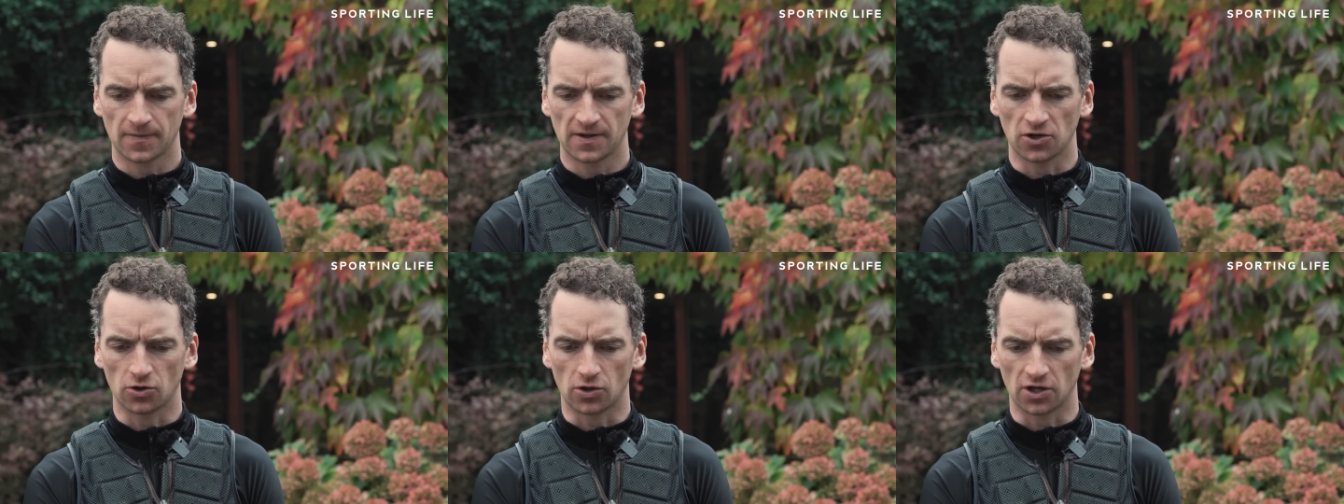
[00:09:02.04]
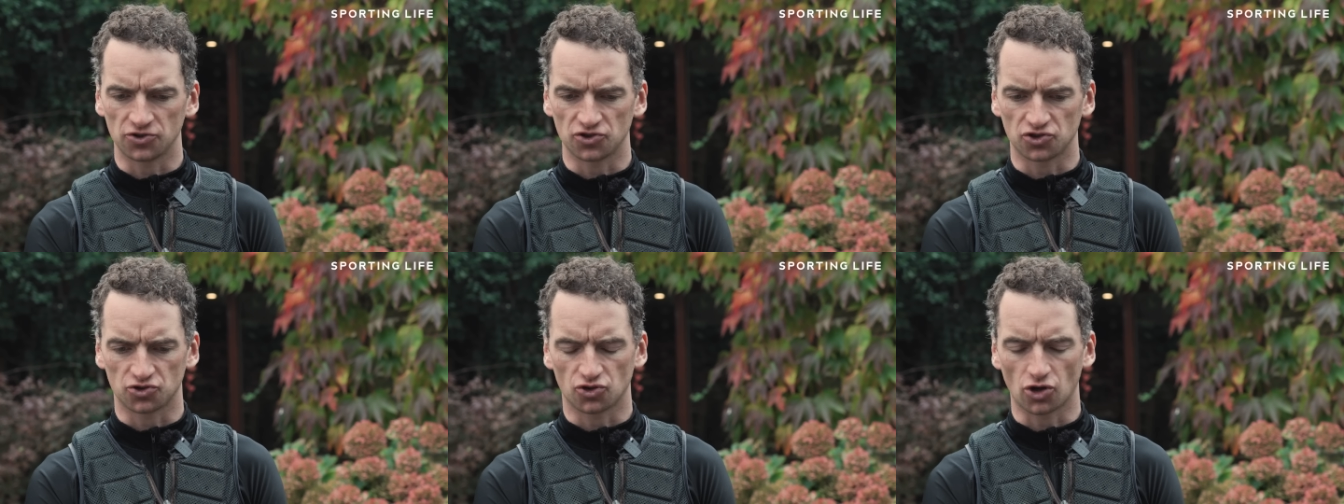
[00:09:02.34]
you know,
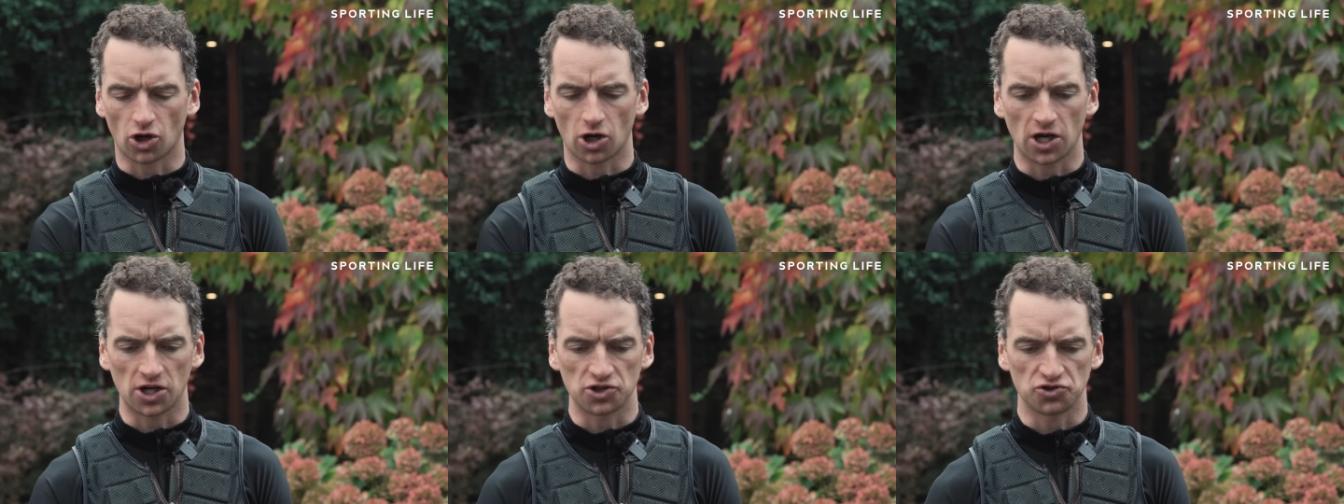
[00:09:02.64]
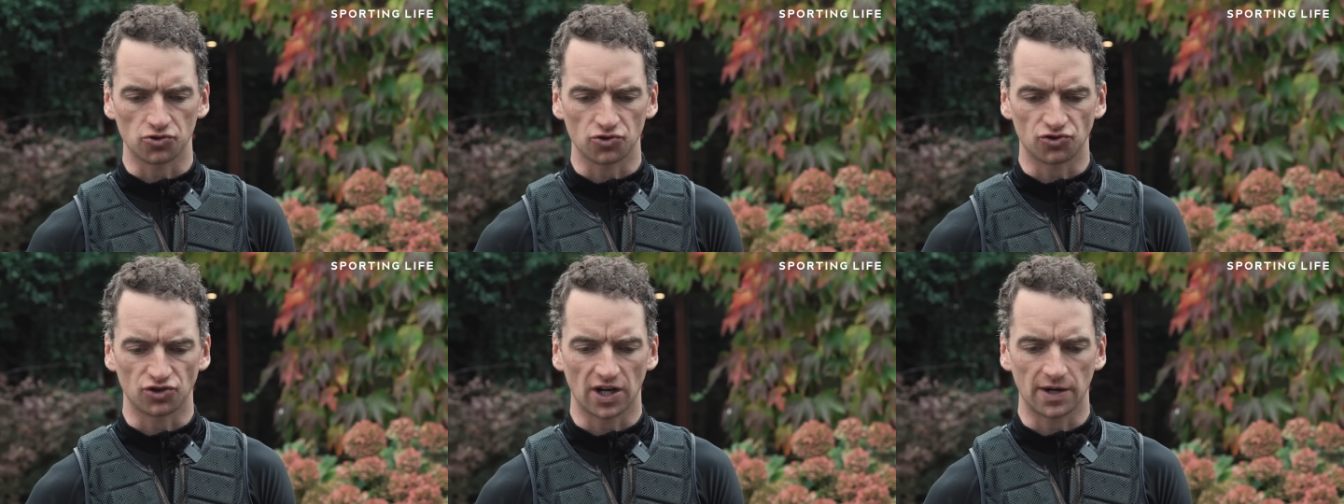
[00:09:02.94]
I just draw a line
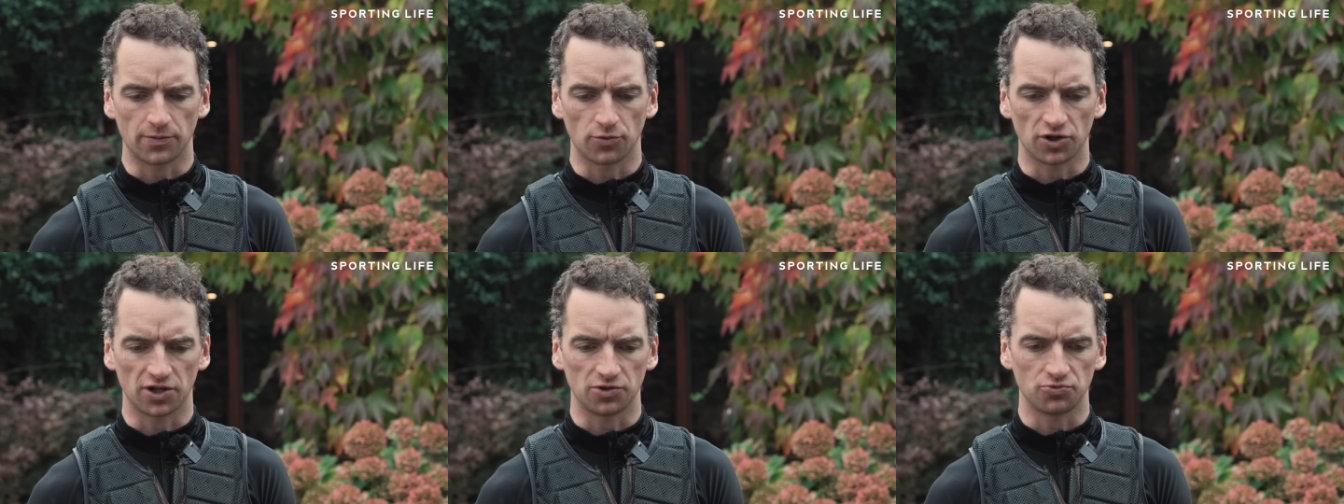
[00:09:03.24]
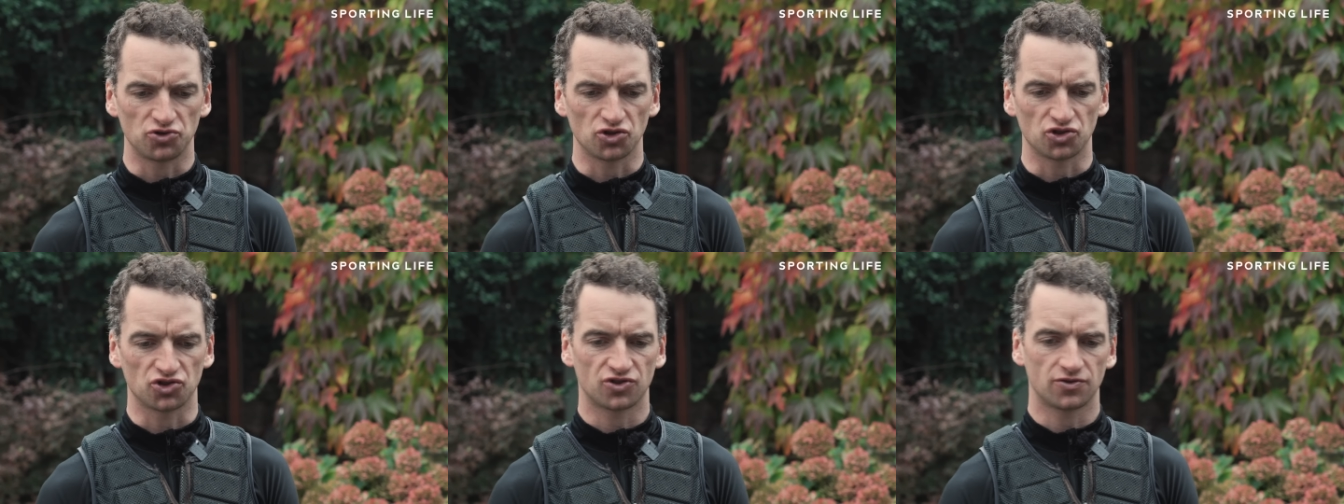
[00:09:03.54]
through his Cheltenham run.
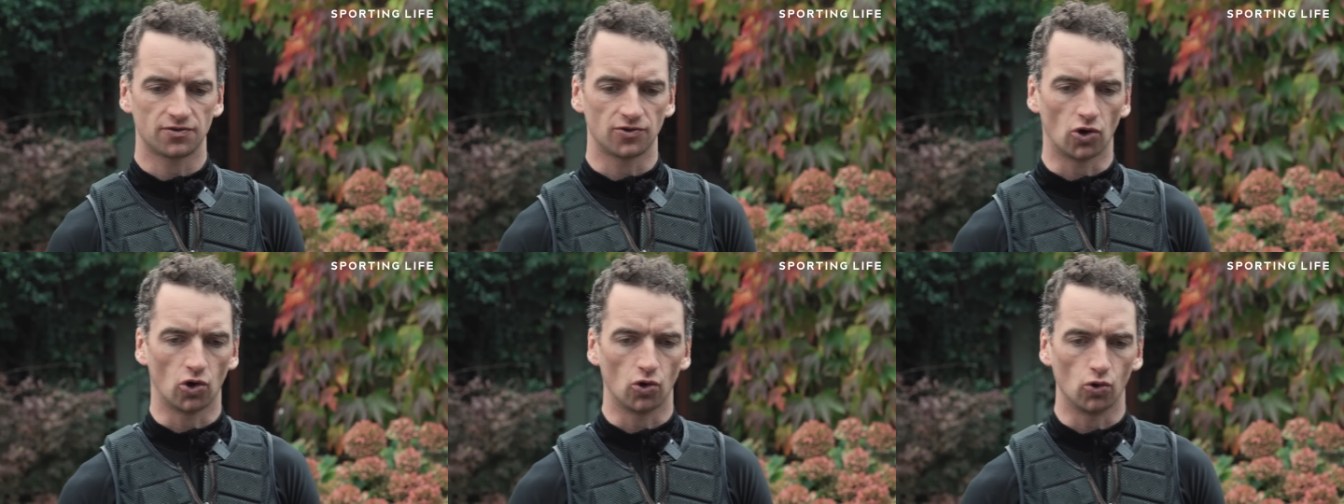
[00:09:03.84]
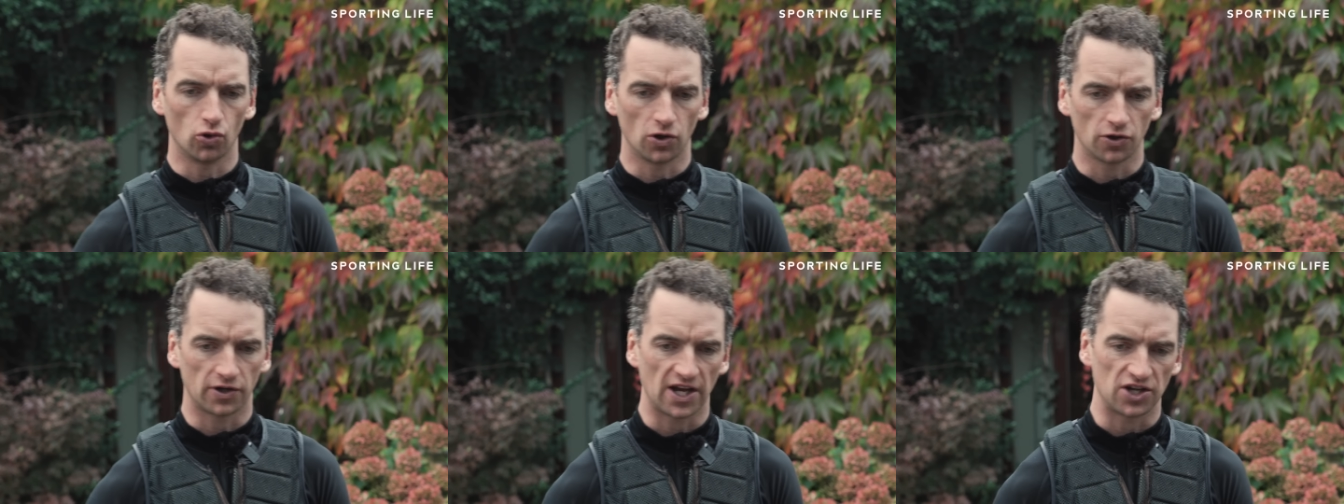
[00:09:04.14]
It just the
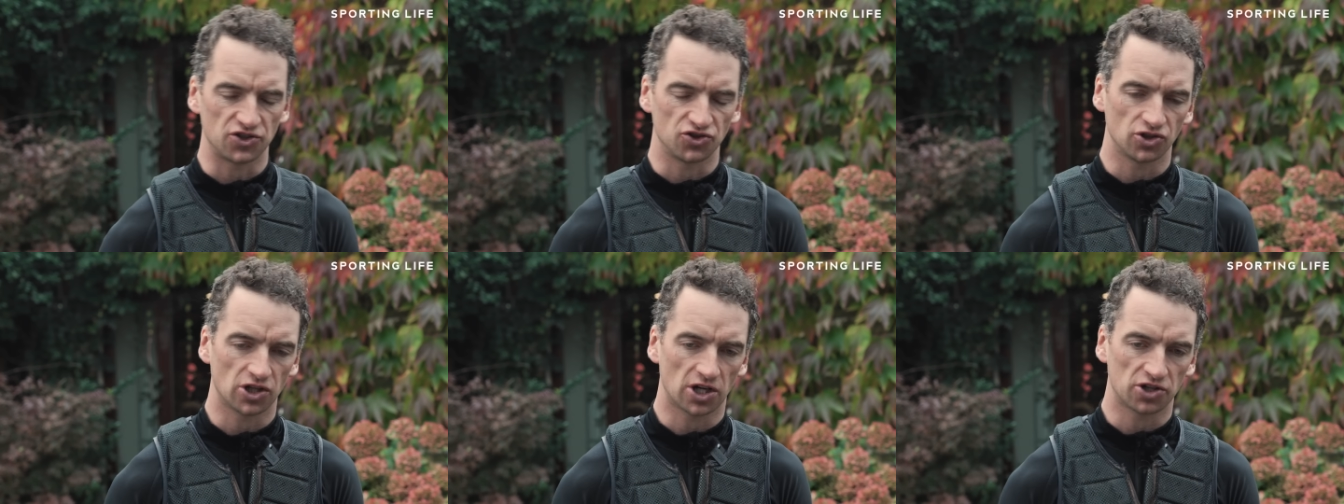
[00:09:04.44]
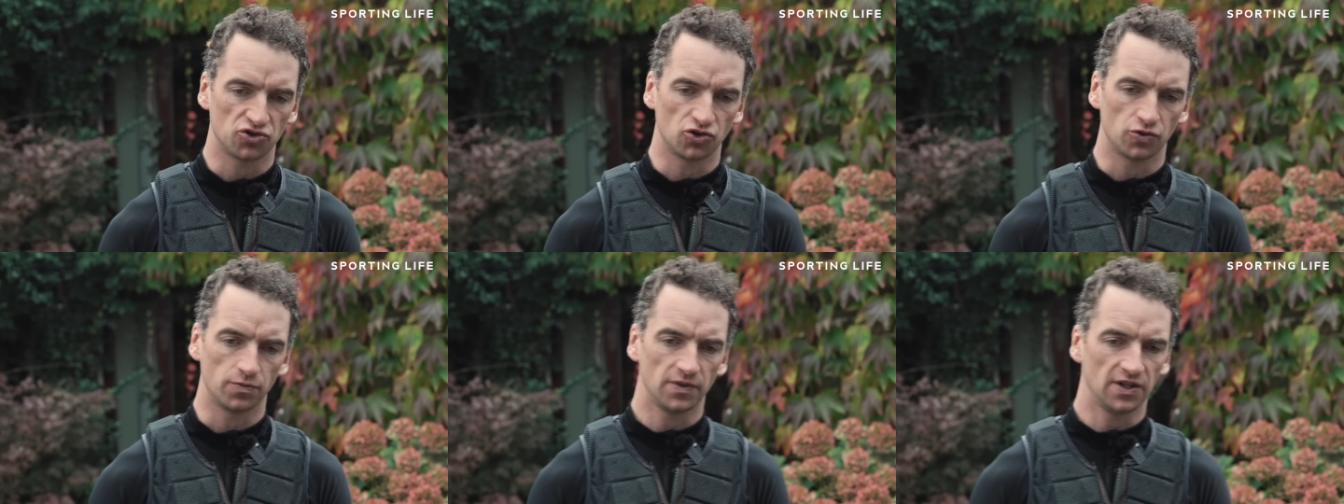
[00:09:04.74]
whole occasion
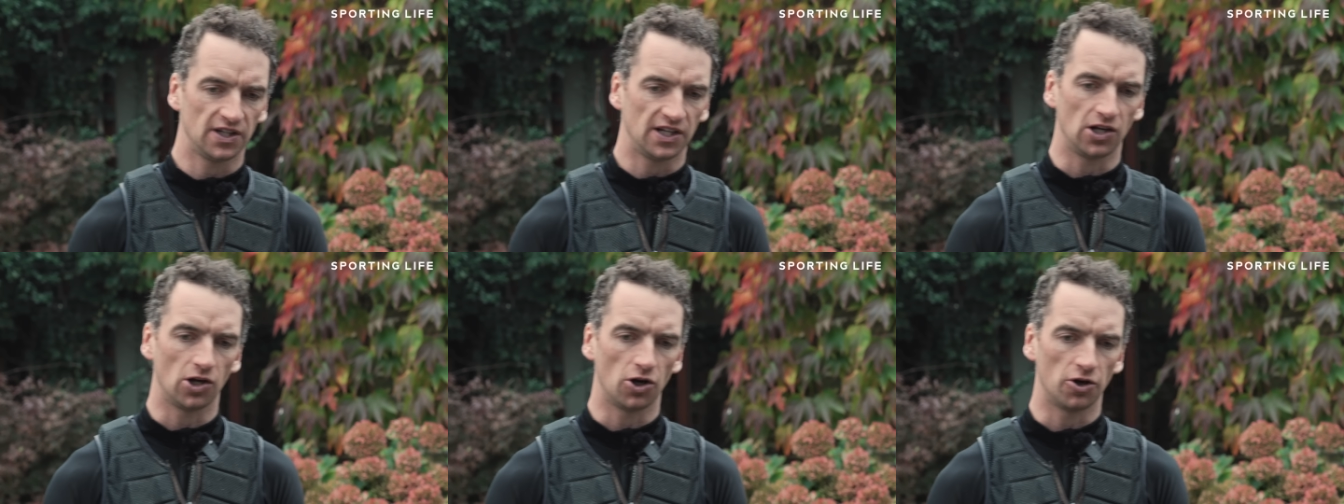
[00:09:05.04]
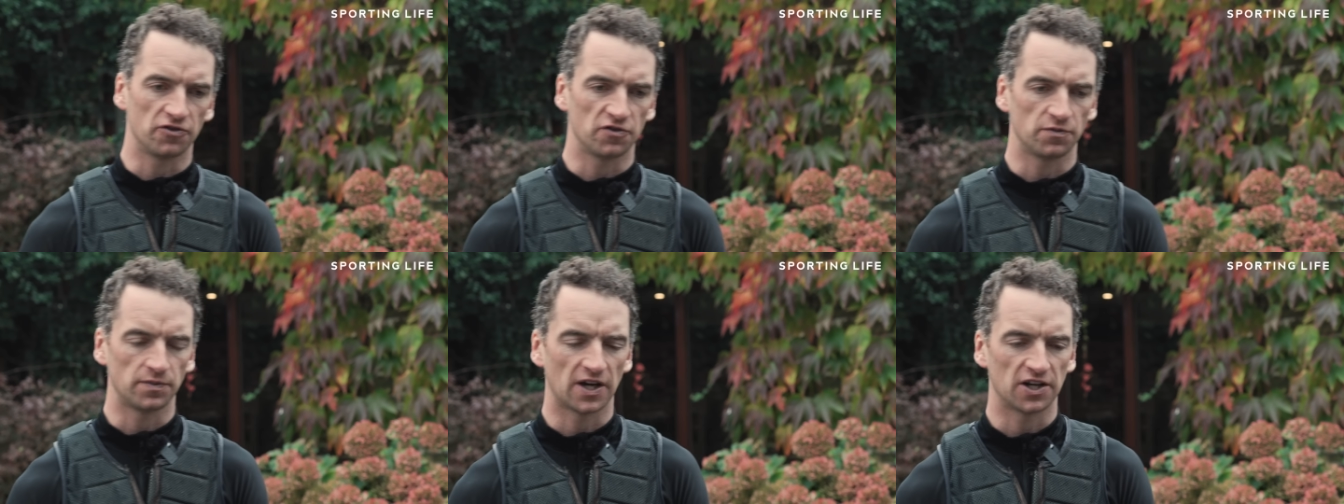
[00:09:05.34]
got to him. He
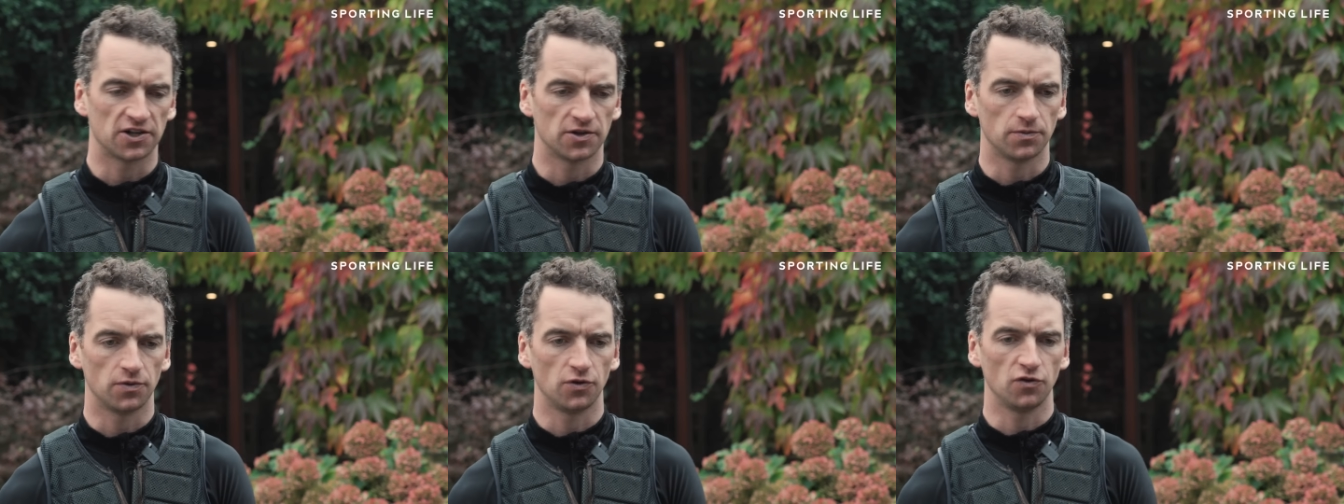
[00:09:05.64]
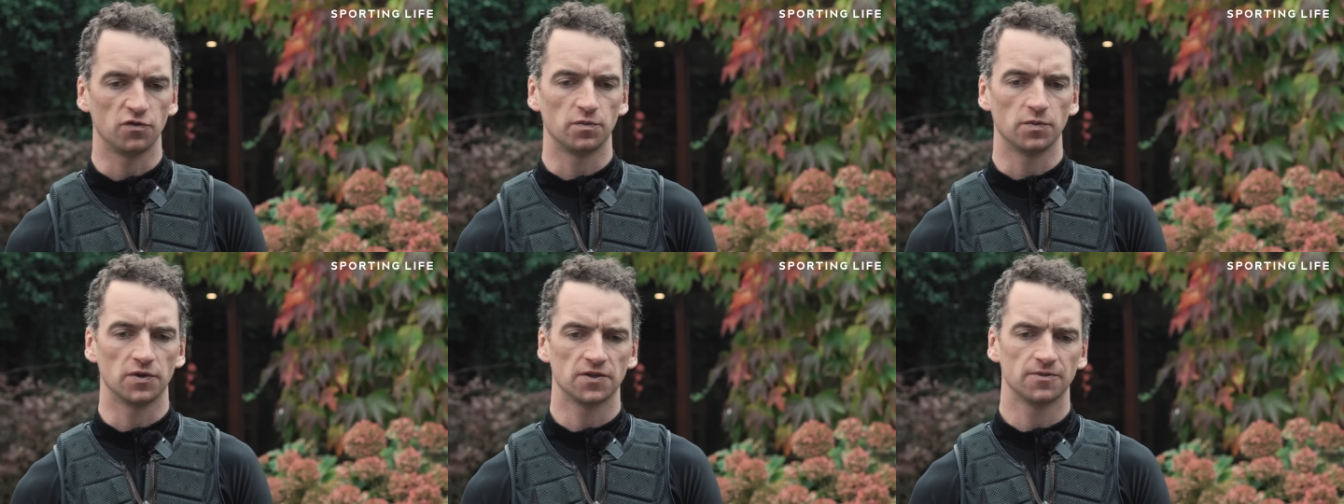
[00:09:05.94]
learned from that
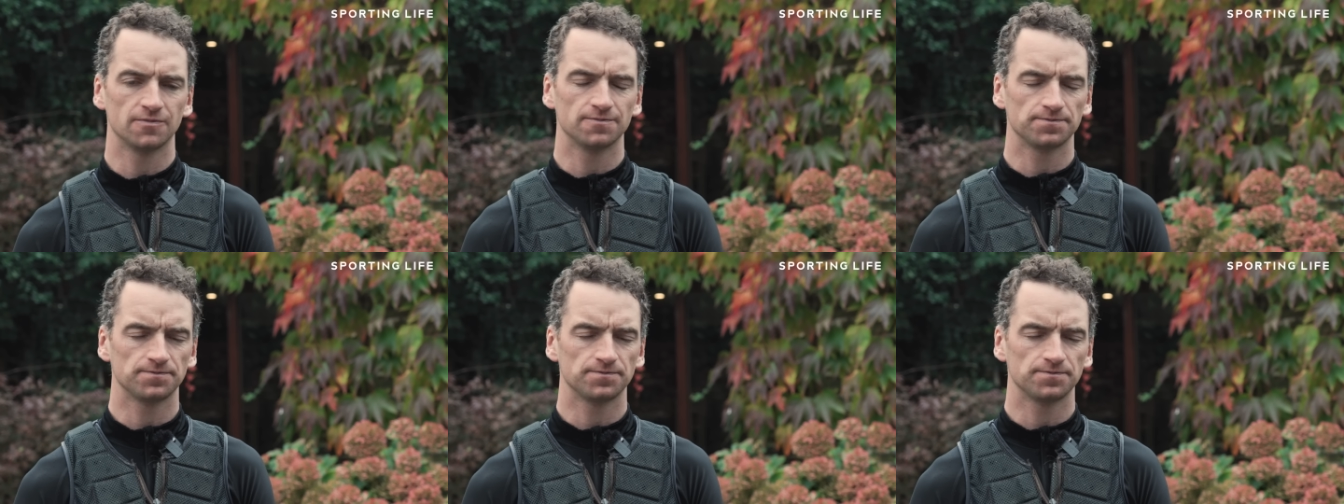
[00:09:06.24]
improvement.